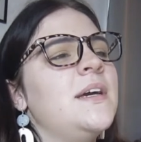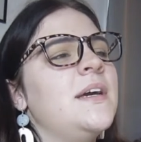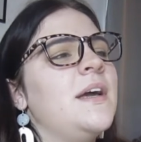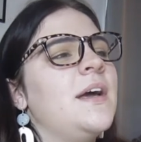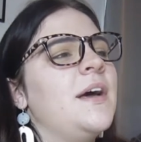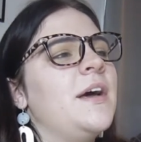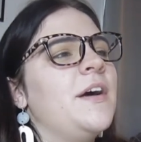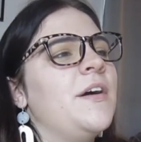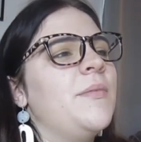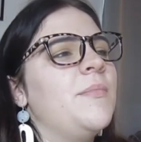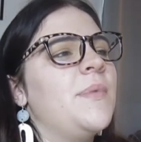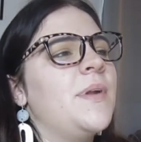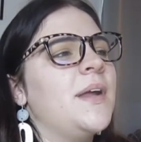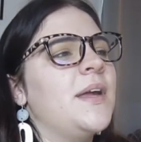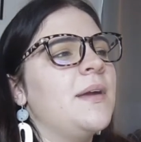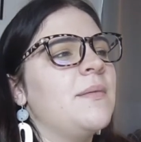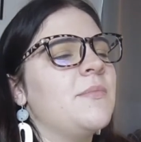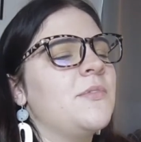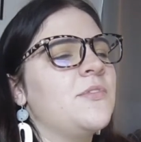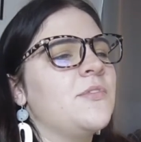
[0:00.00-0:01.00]
But I
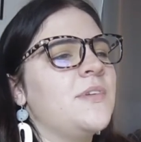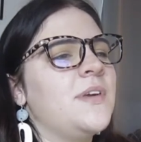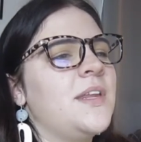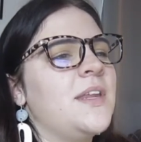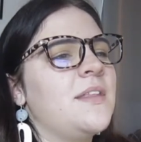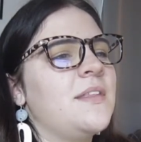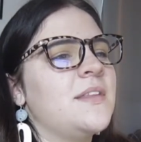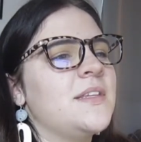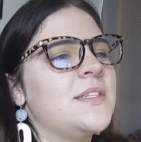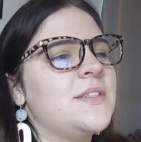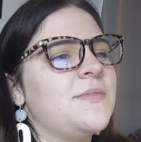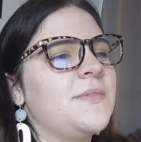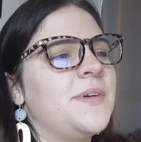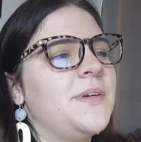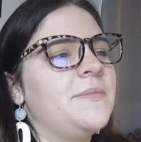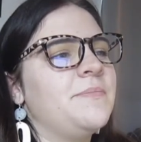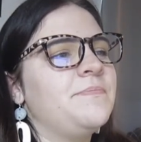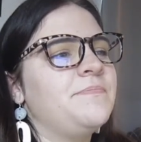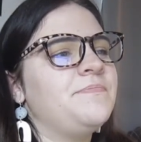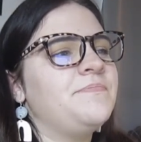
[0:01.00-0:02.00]
am creating this
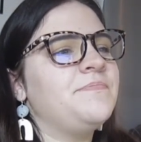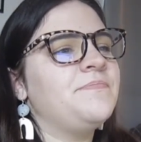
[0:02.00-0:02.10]
one.